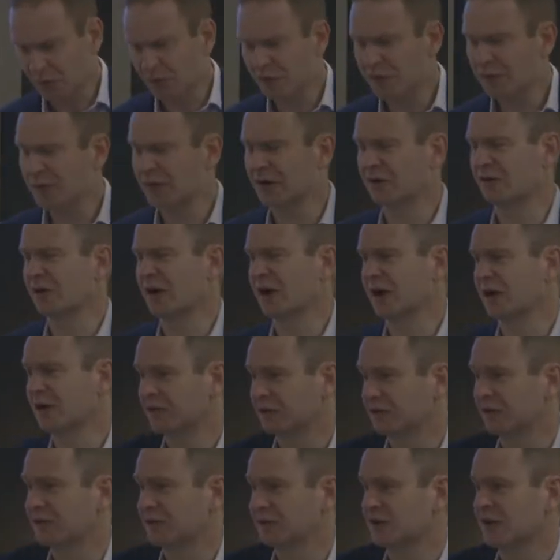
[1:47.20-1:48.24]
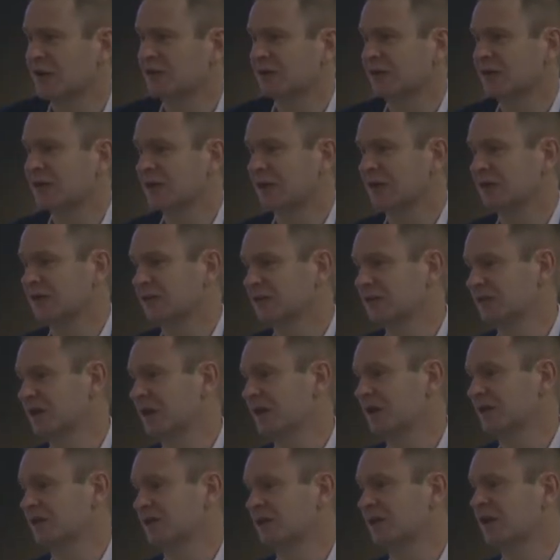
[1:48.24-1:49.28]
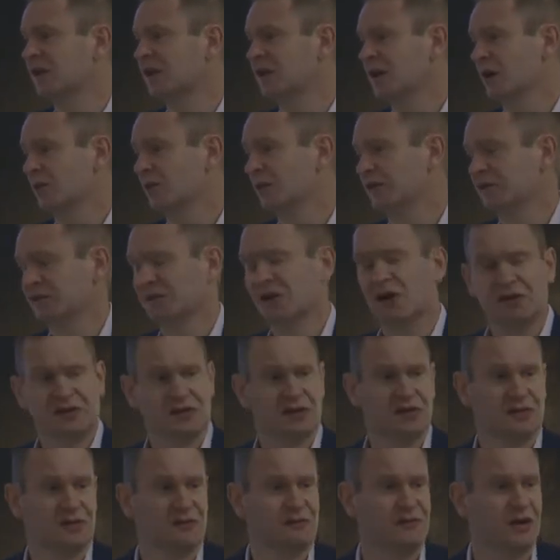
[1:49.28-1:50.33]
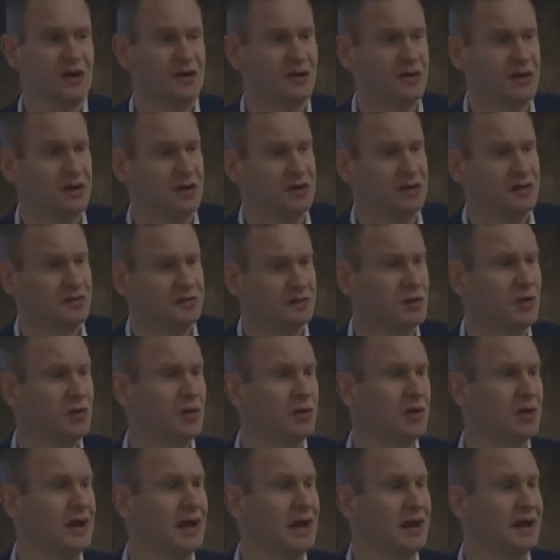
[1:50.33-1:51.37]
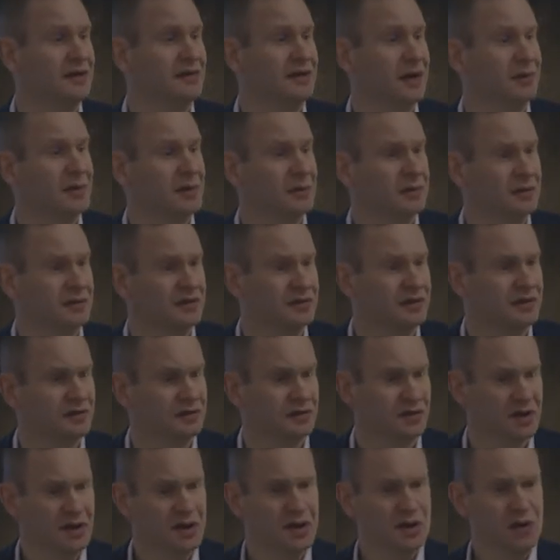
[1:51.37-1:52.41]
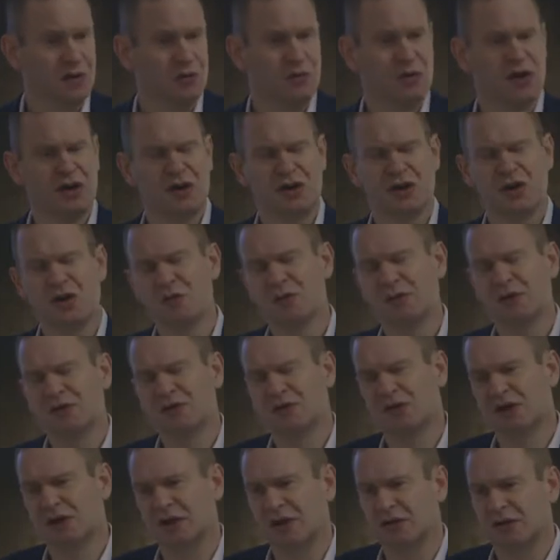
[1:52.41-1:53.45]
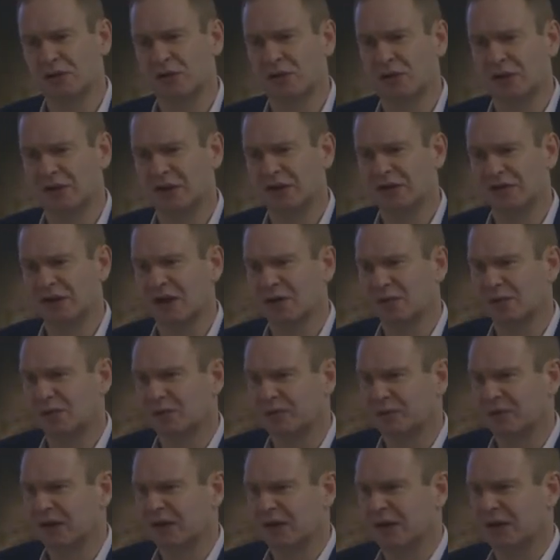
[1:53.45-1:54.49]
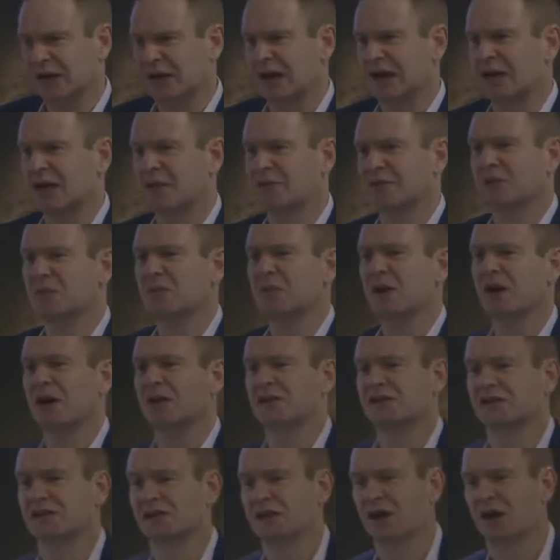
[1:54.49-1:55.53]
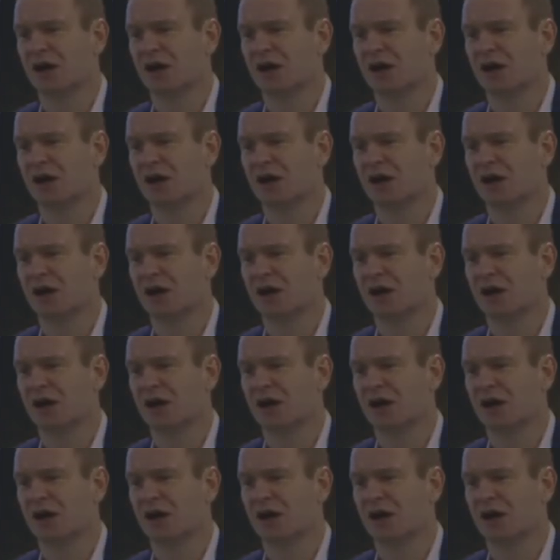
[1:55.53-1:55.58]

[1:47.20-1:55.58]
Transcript: We've been around since 1996, and we started as a very small academic business when nobody really thought the internet would get up to much.